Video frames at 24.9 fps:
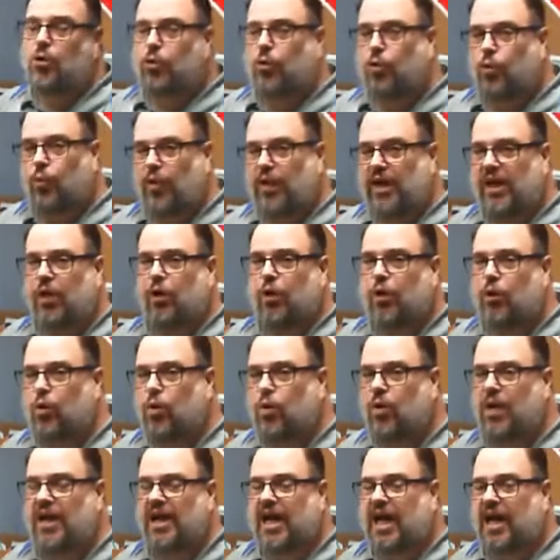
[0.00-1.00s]
We are
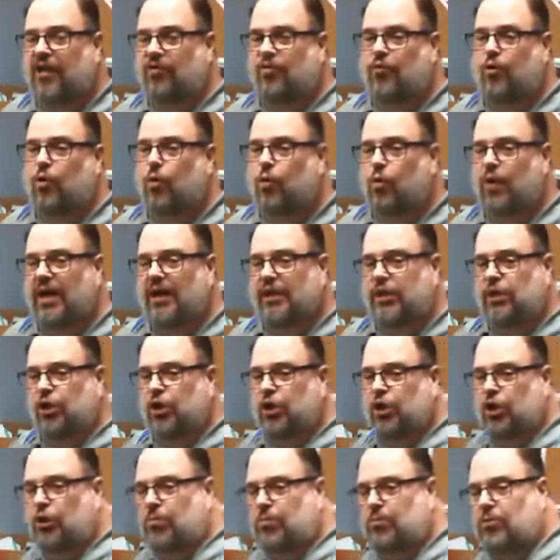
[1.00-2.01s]
going out of our way
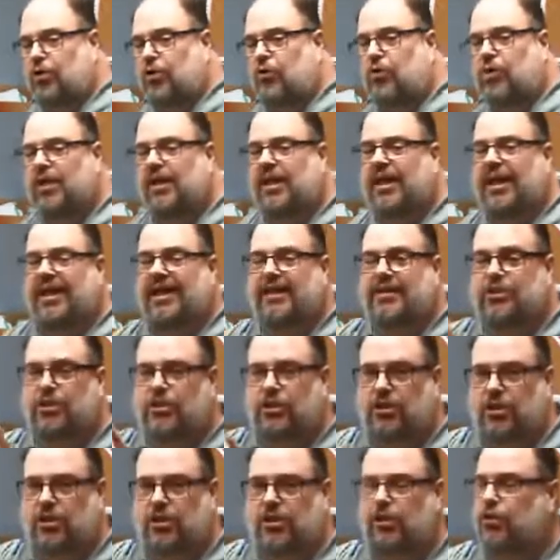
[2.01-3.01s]
to communicate to
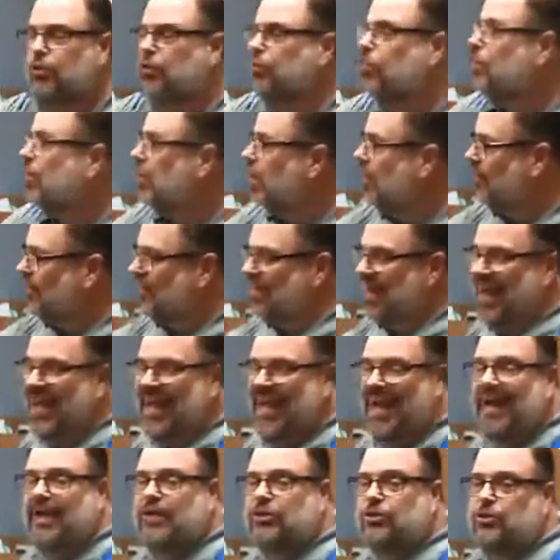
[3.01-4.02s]
you the
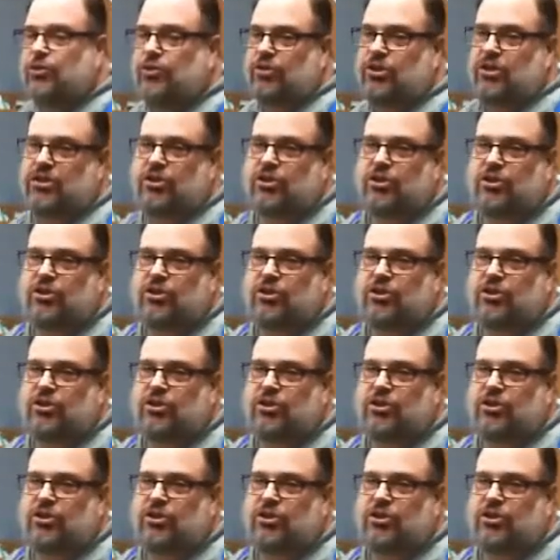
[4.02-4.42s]
hazard that's